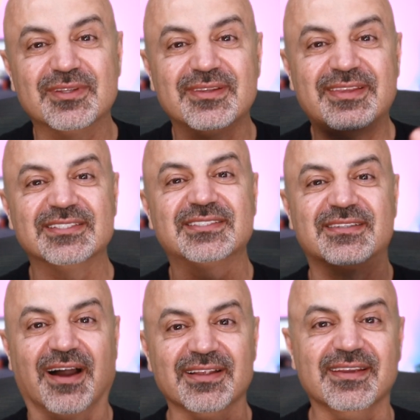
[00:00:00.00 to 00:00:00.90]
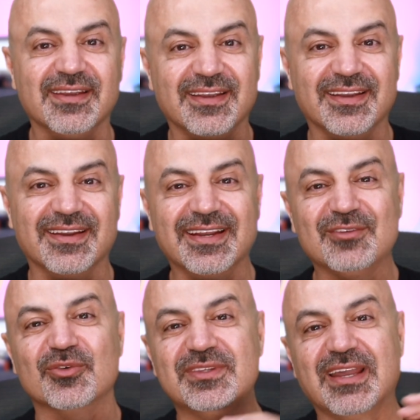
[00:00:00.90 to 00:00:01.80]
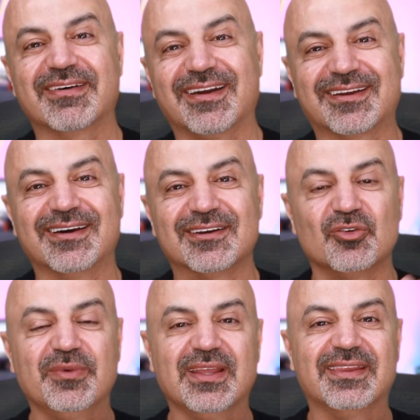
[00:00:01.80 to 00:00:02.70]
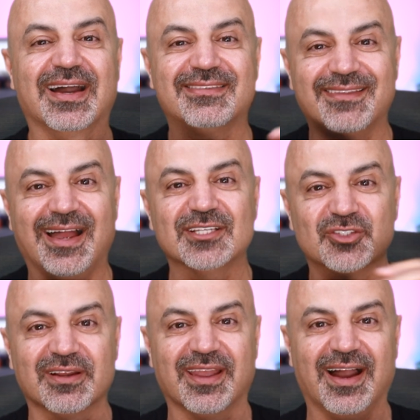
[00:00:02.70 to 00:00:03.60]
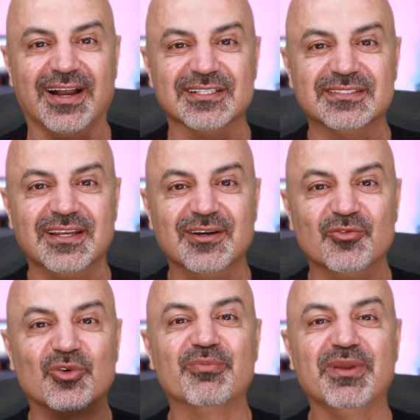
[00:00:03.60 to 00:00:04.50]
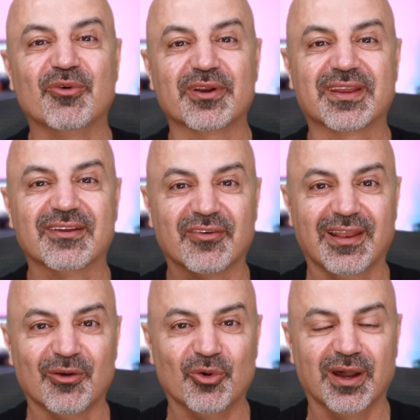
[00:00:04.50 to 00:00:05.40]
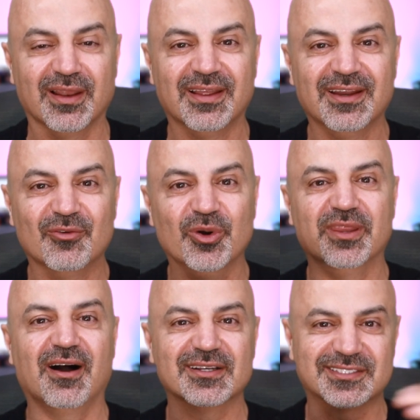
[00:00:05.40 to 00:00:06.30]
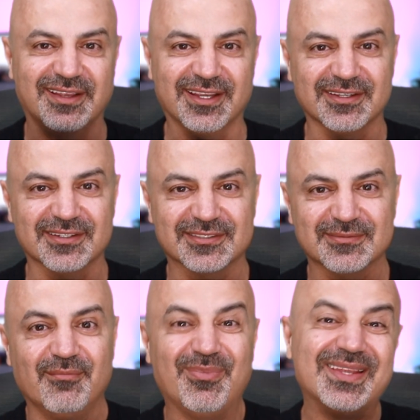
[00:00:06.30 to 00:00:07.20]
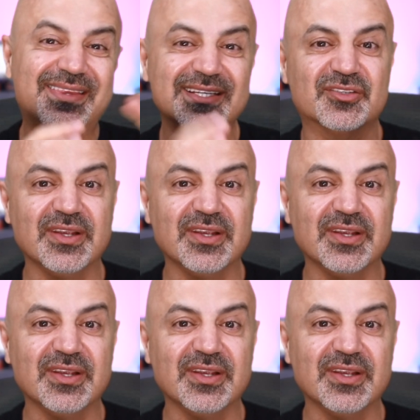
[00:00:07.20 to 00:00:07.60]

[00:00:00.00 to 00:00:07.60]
this study, it would never occur to me that natural gas will be working really well with oscillators. But this